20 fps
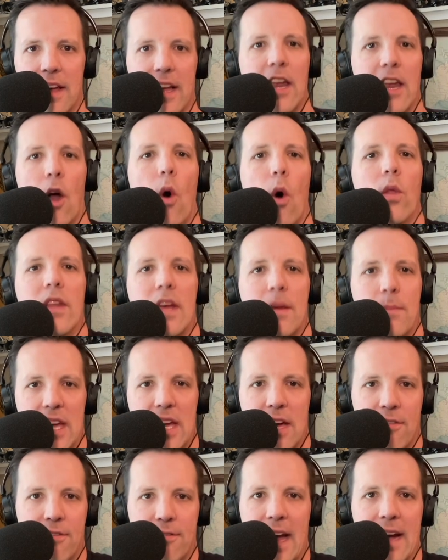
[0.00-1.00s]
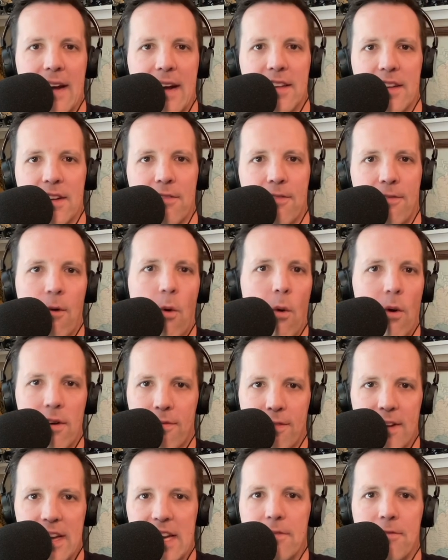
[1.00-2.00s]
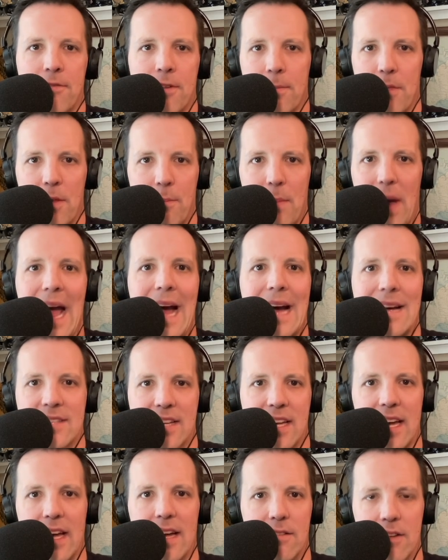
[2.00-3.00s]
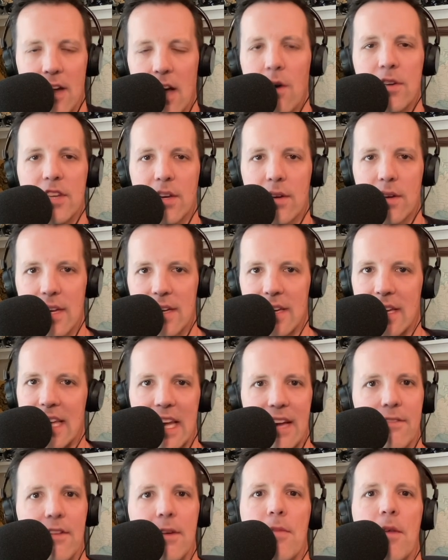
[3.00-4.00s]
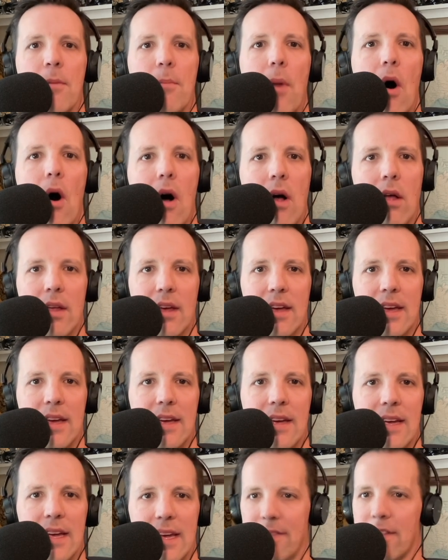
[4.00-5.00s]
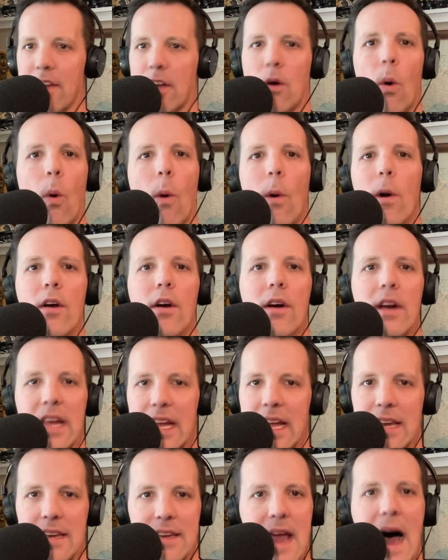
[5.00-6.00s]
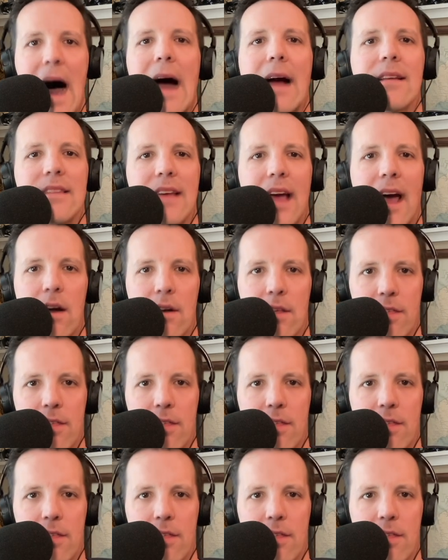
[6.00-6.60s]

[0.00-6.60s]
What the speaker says: can only be effective 4 feet from the basket. No, you can give him the ball in the corner. He can knock down